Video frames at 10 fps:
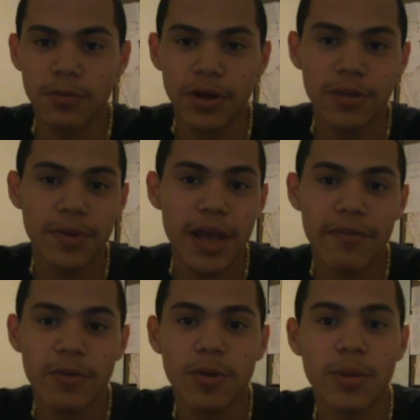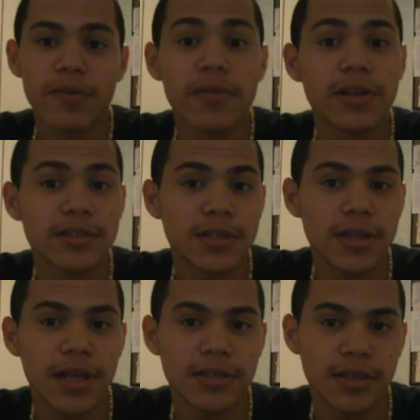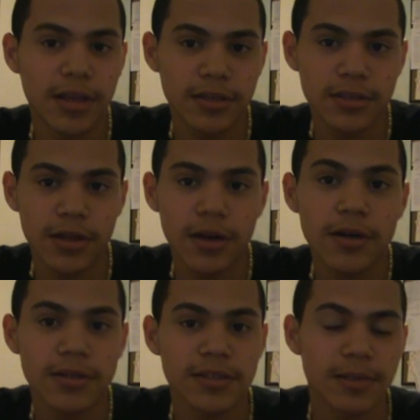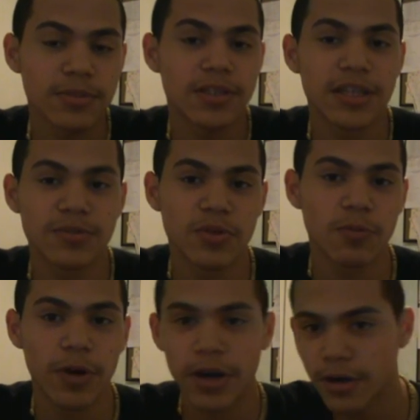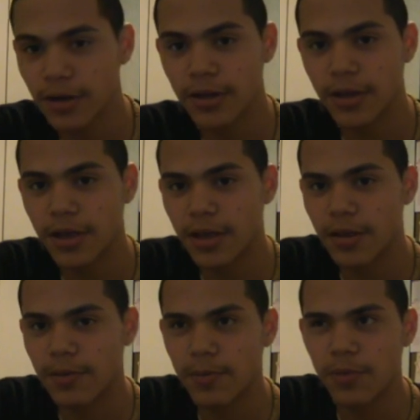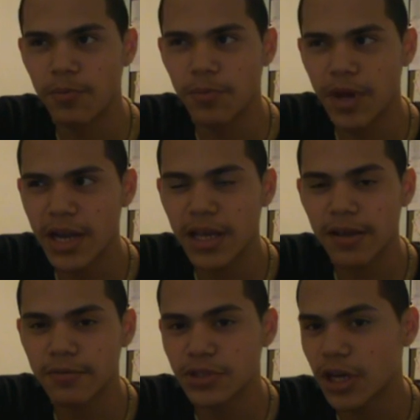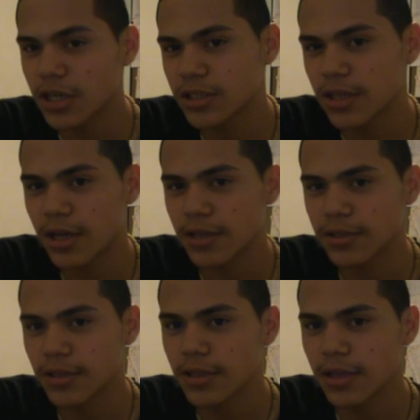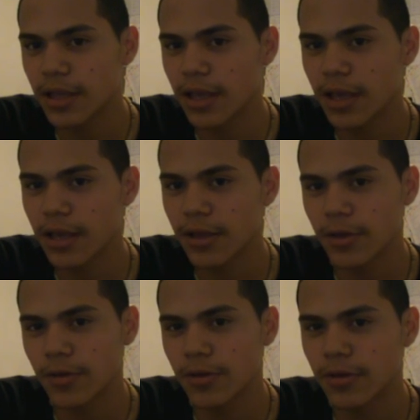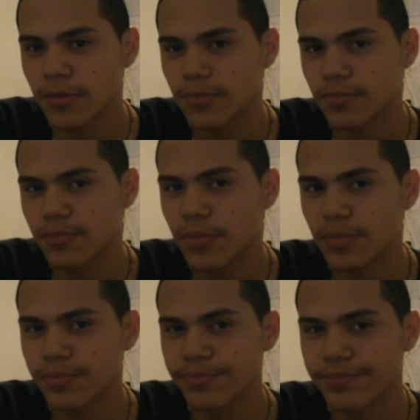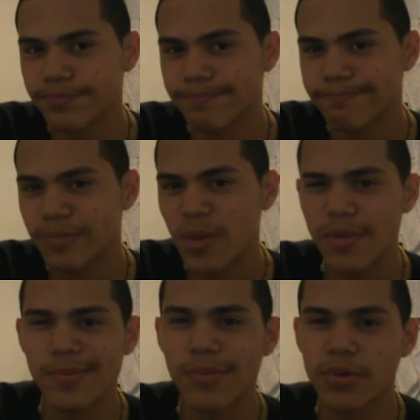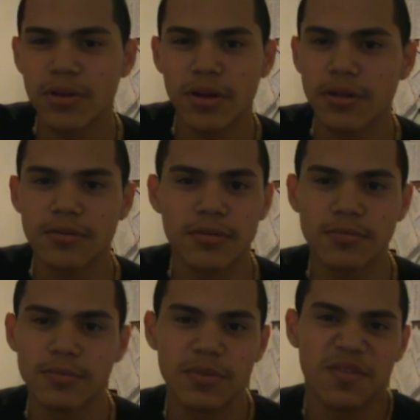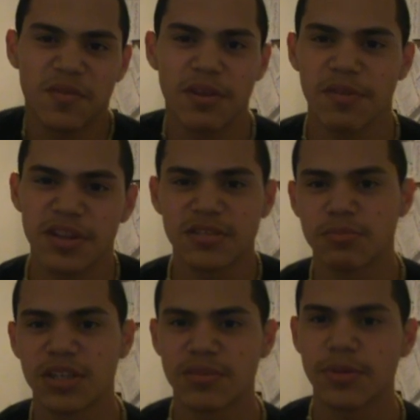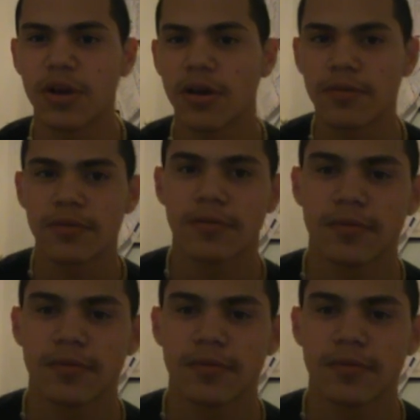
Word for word: We're going to be having one of my friends in it as a guest star. His name's Desmond Ware. We might have Josh Tassi and mm, maybe my brother. I don't know if, if he doesn't piss me off.